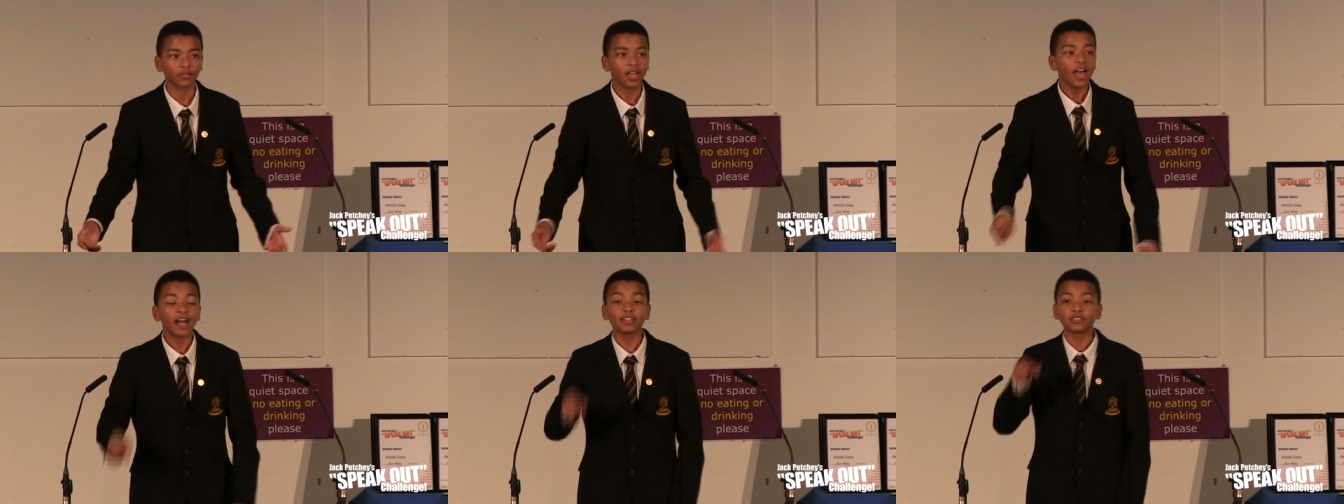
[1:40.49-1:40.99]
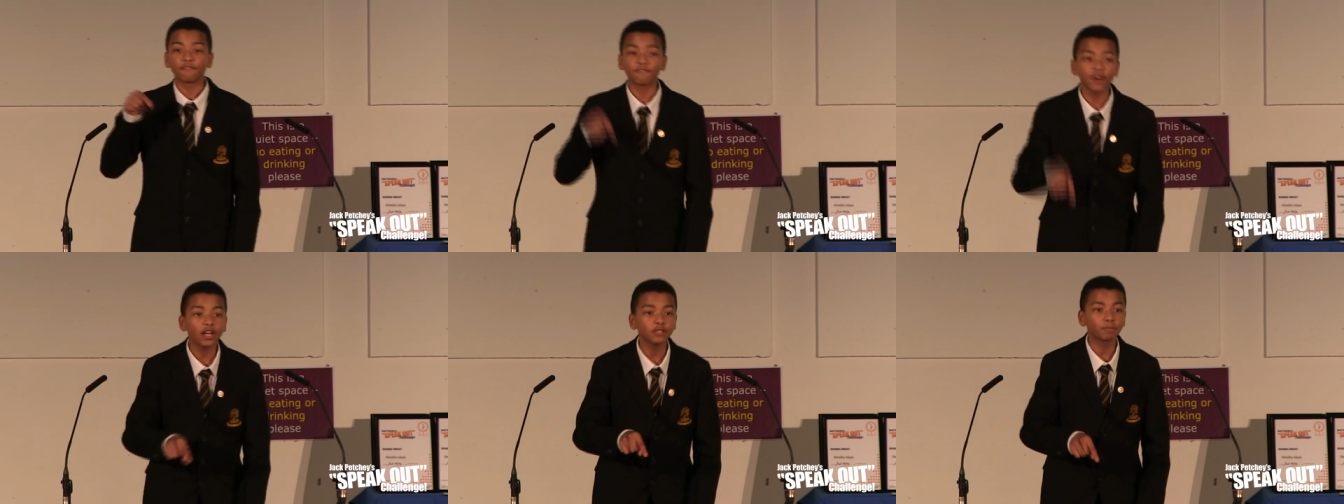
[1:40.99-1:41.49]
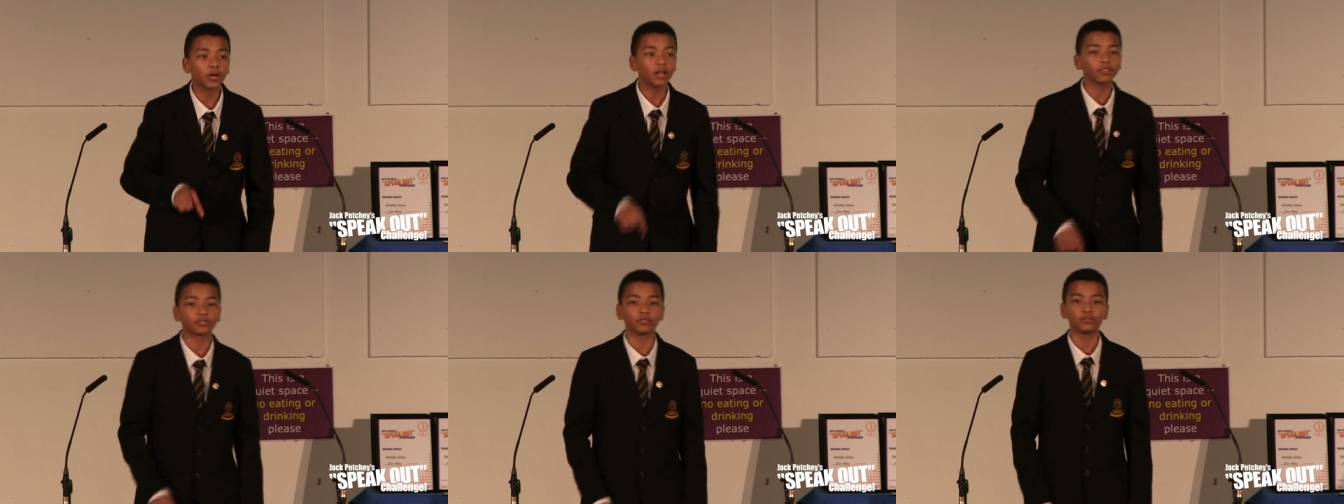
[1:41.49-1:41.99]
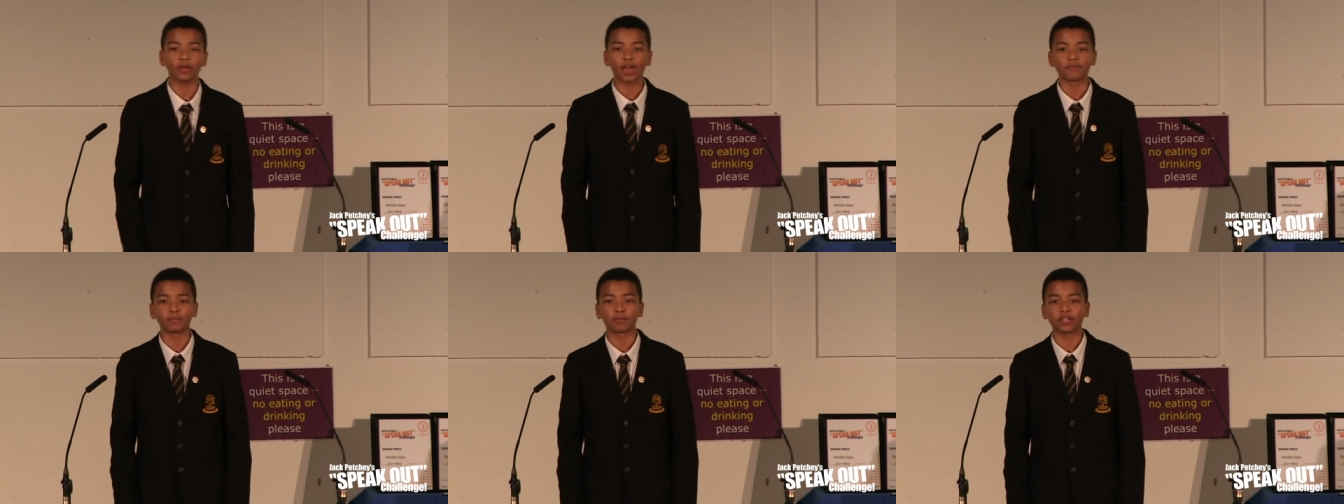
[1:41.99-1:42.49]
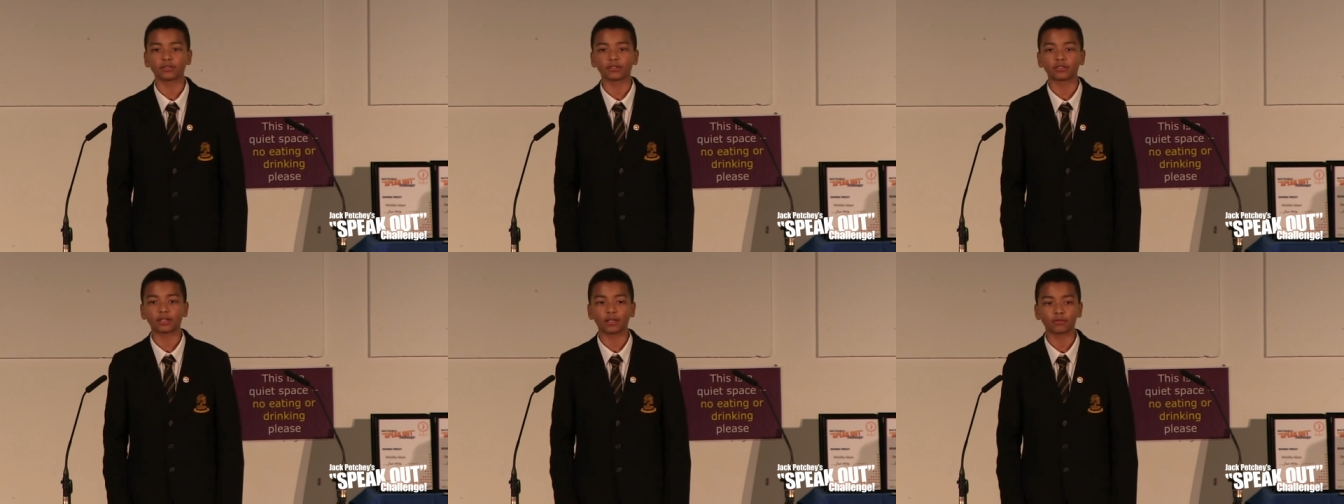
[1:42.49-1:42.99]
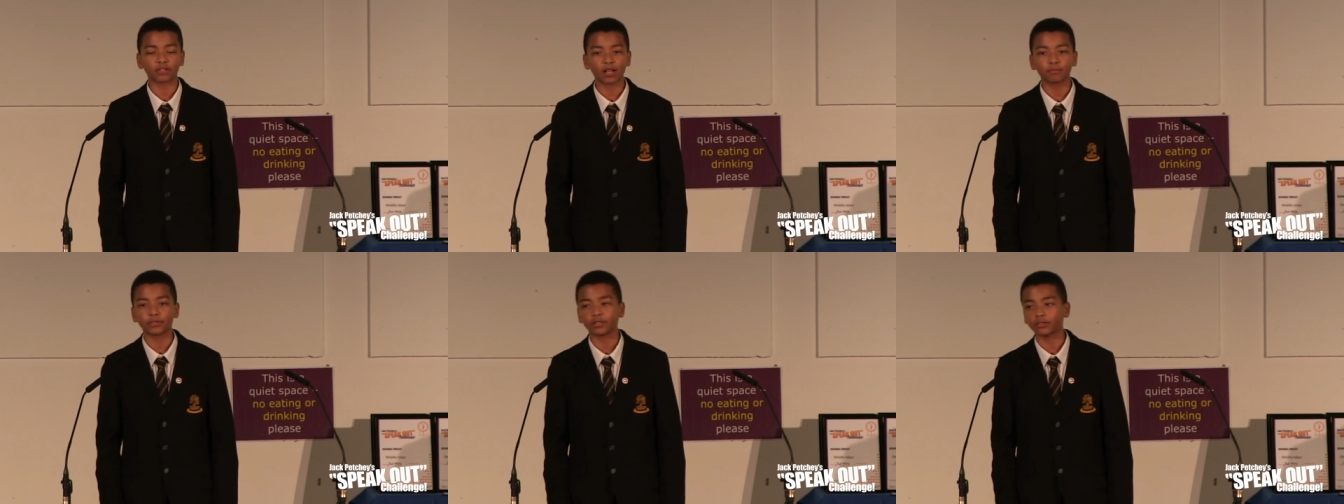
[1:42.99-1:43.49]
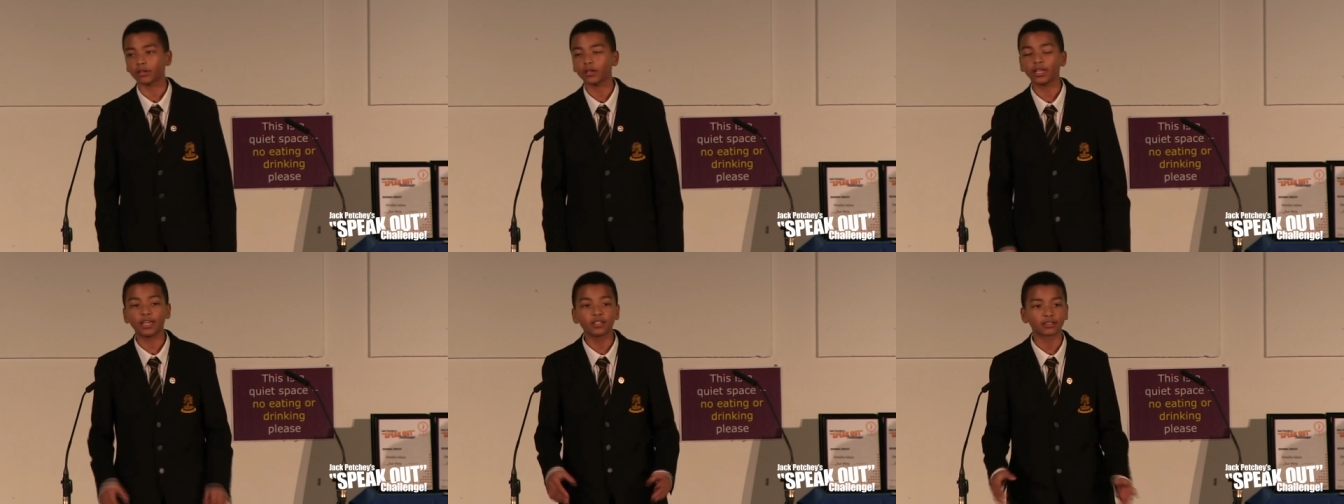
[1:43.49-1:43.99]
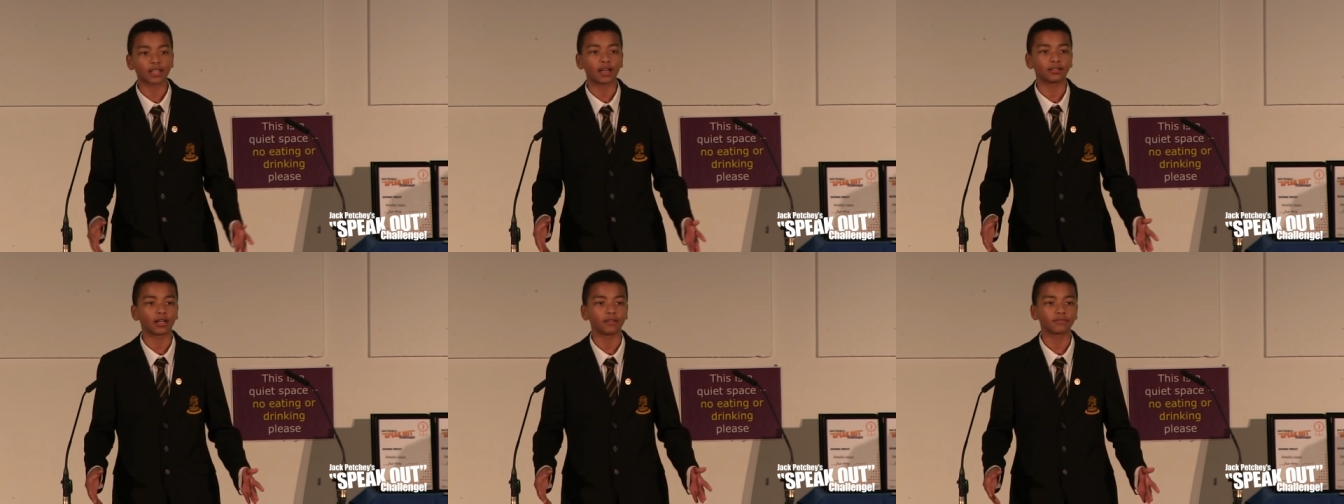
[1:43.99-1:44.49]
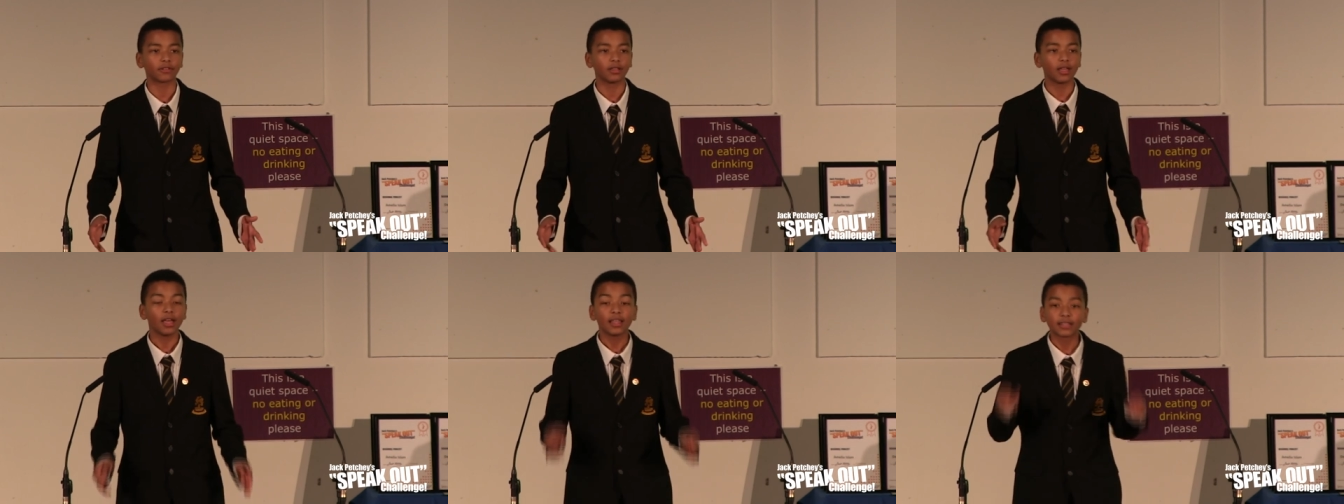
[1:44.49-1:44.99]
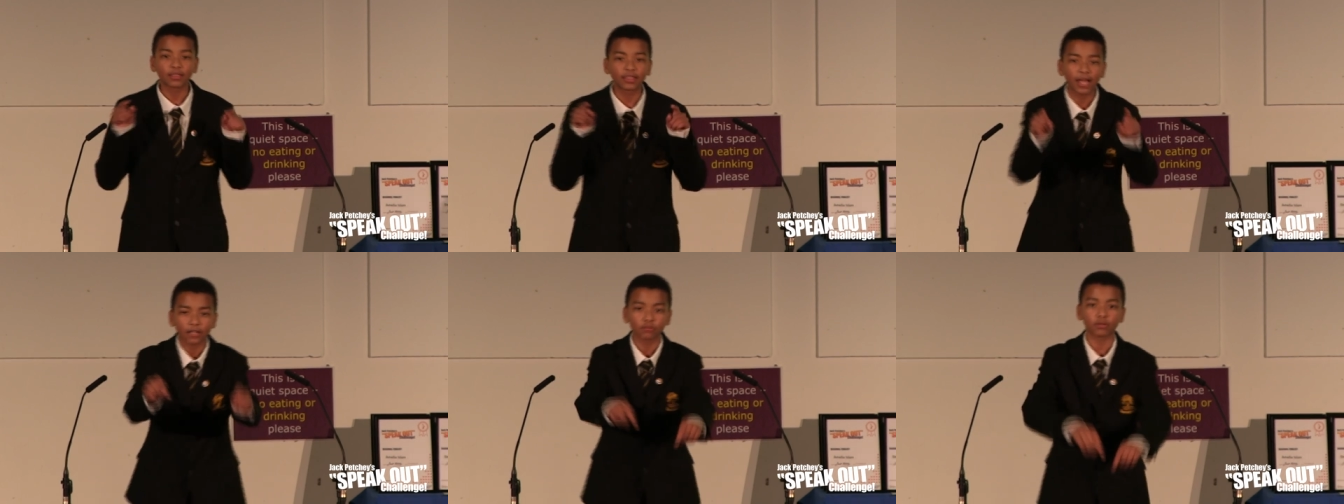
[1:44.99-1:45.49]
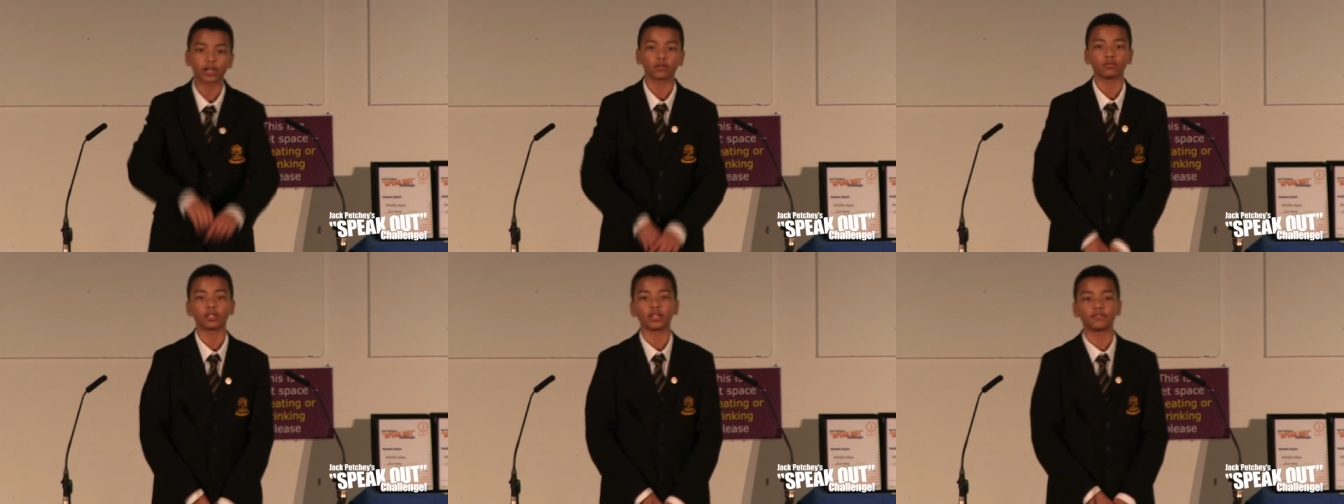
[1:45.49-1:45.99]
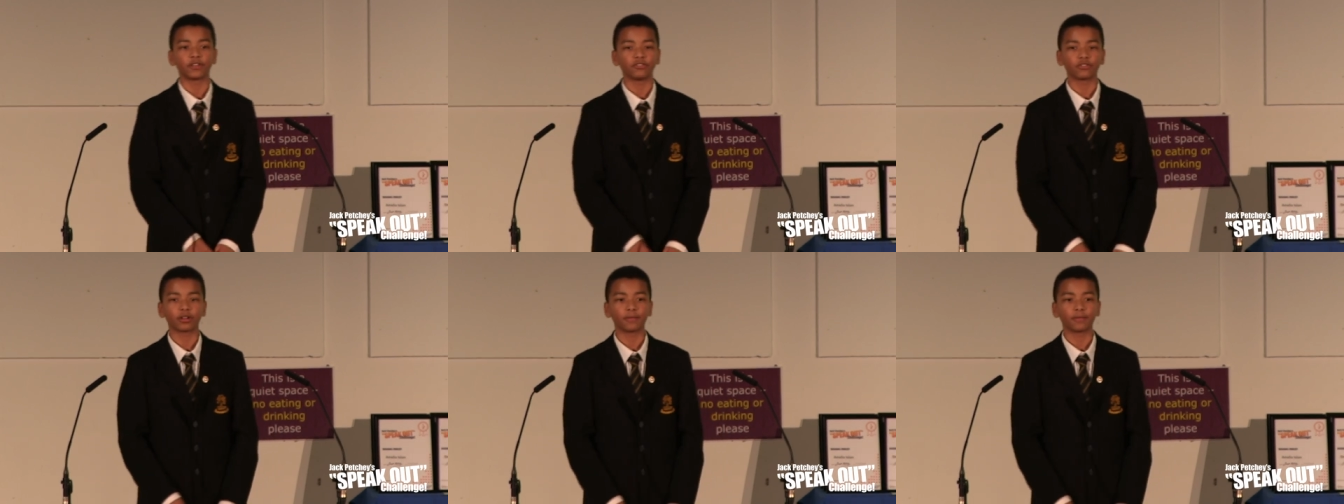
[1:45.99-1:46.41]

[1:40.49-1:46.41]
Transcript: and is the first person to ever break the sound barrier in a skydive. Now that's what I call an adventure.